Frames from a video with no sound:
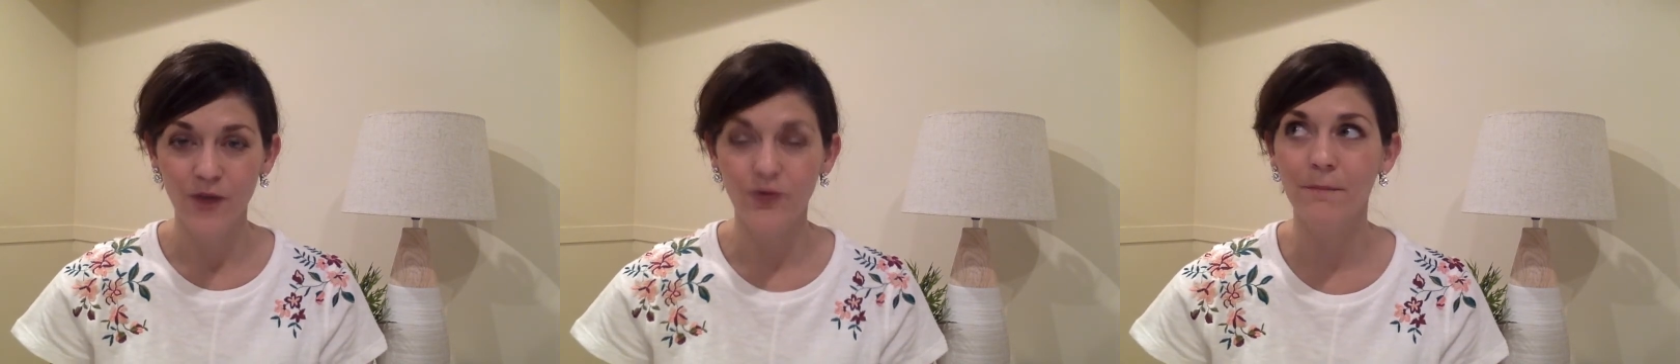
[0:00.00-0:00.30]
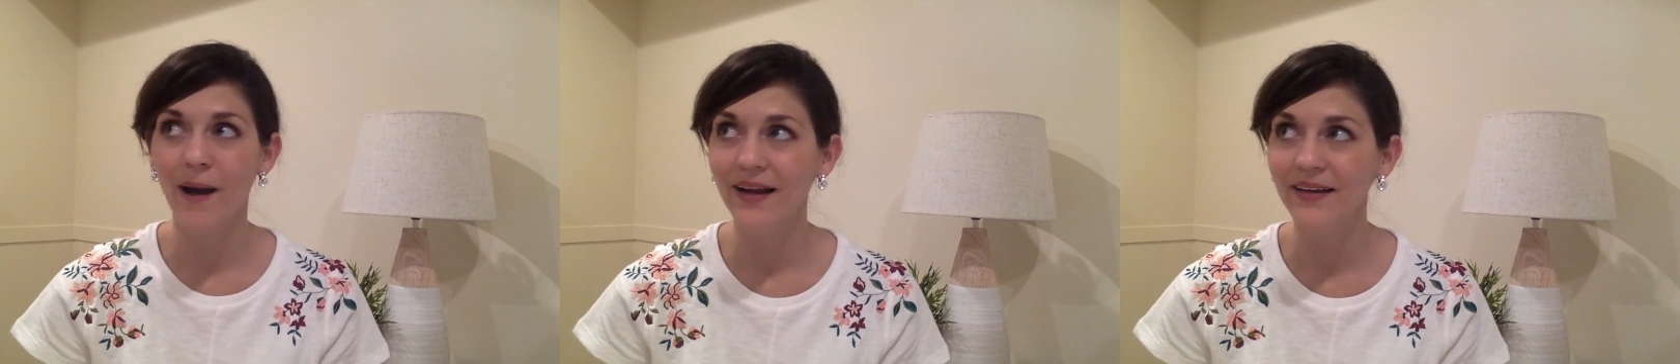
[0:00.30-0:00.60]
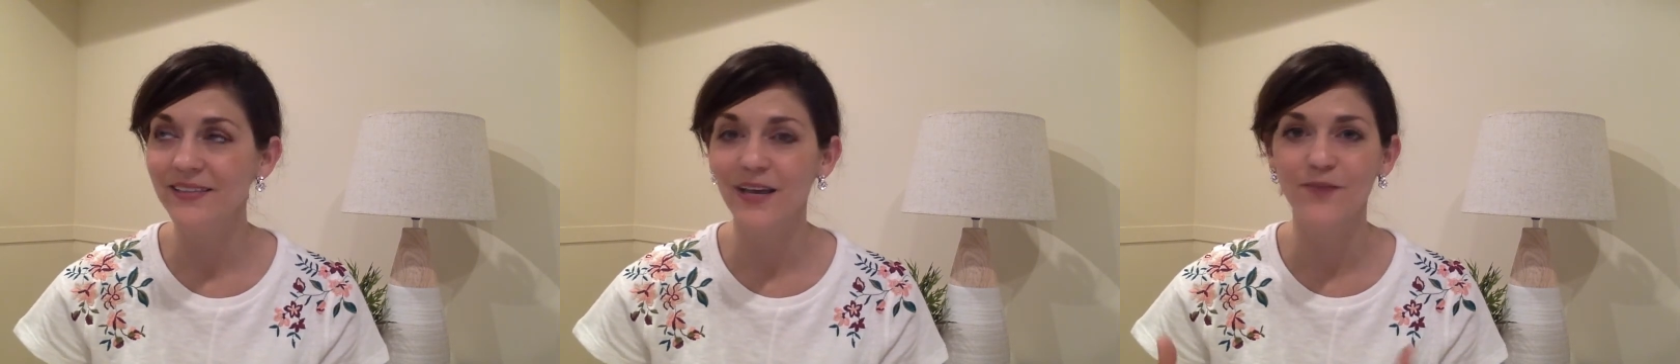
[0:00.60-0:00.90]
remind
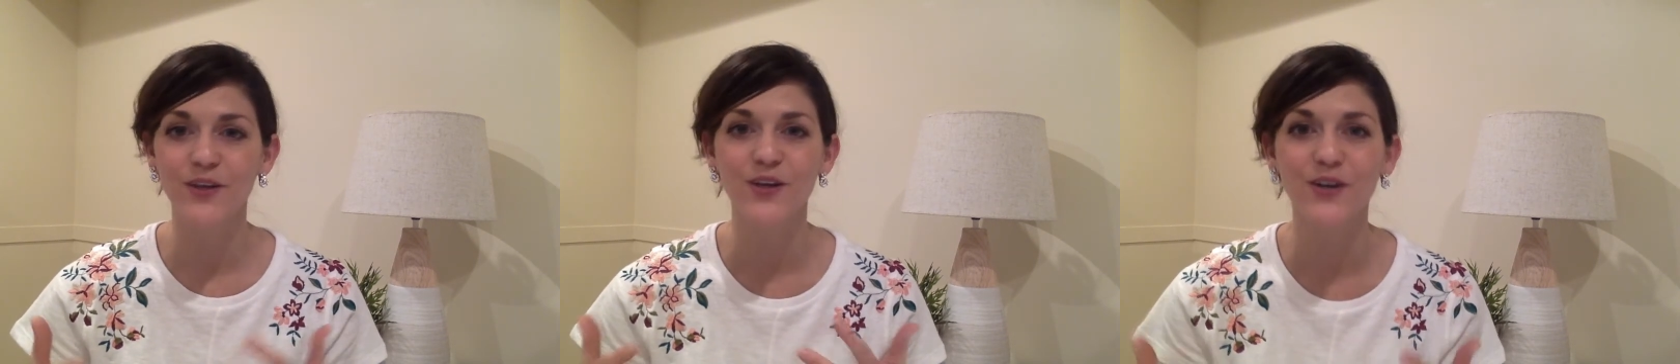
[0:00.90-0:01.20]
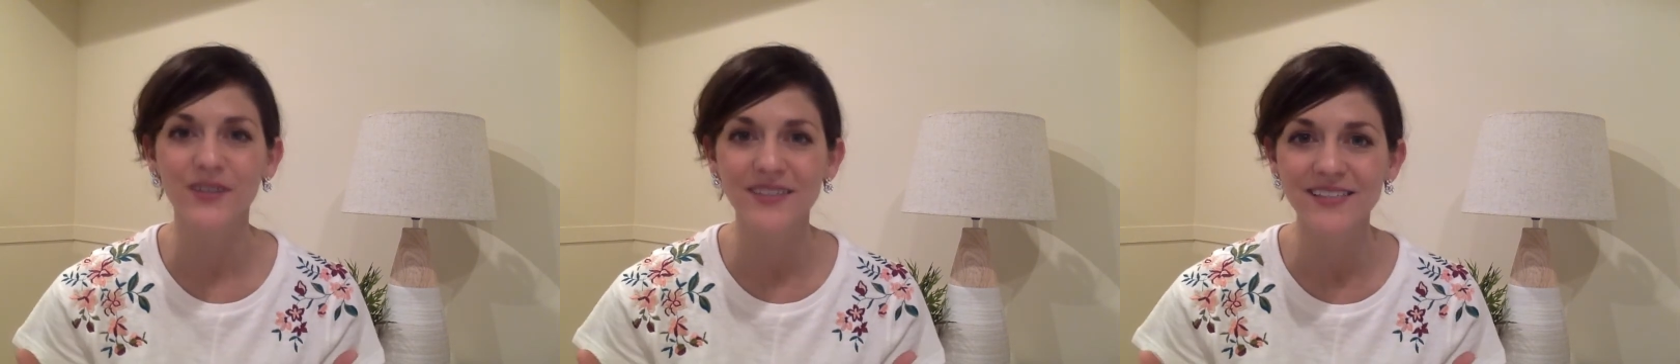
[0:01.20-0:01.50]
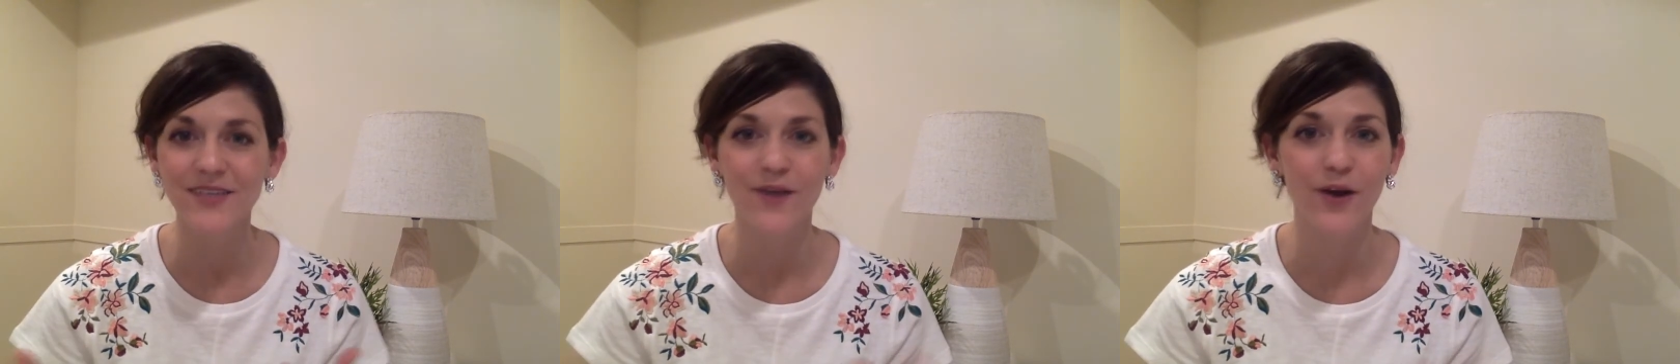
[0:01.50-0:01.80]
us of the
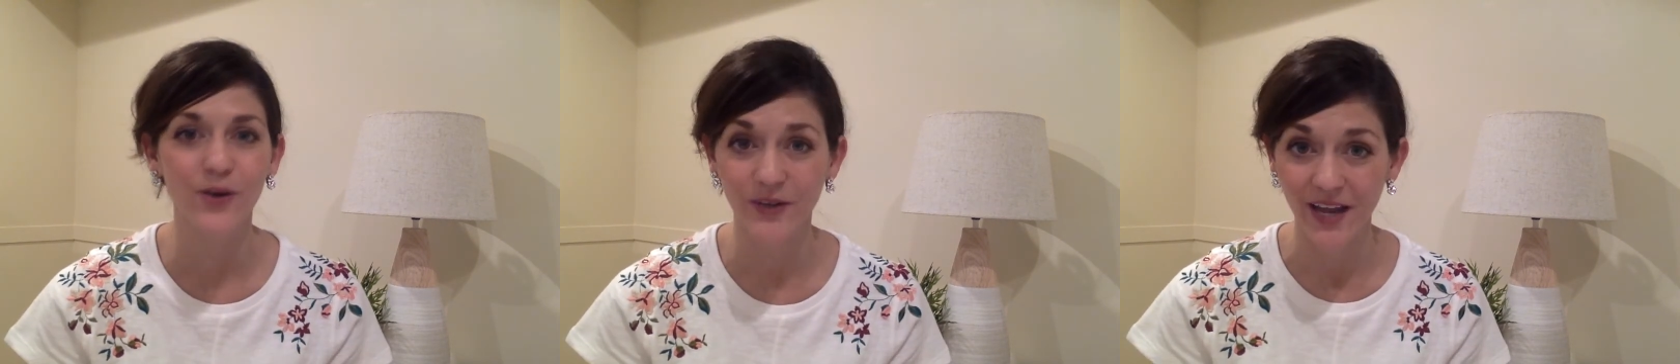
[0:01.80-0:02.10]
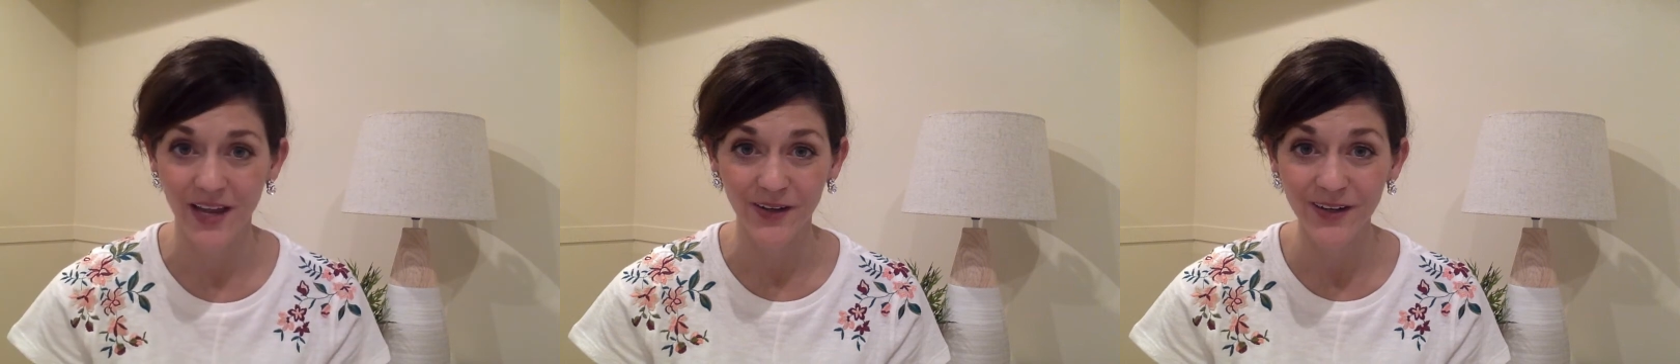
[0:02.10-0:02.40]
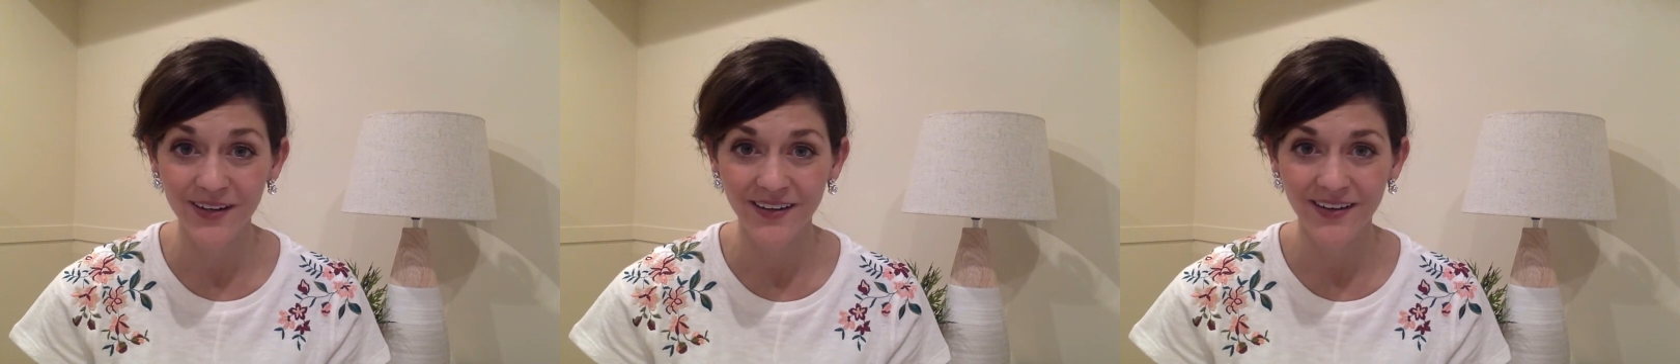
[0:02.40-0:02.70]
goodness of our
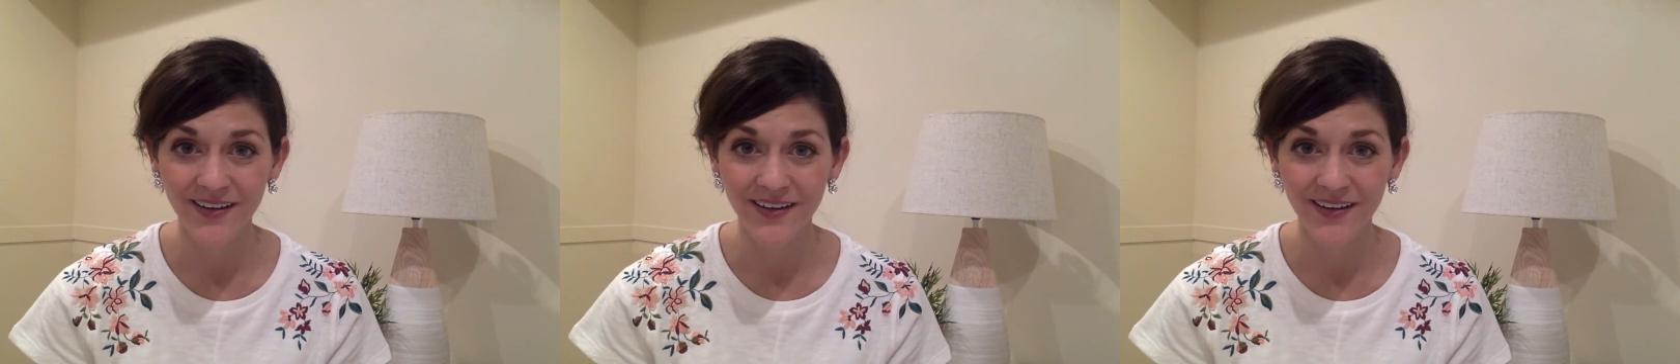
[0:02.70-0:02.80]
Creator,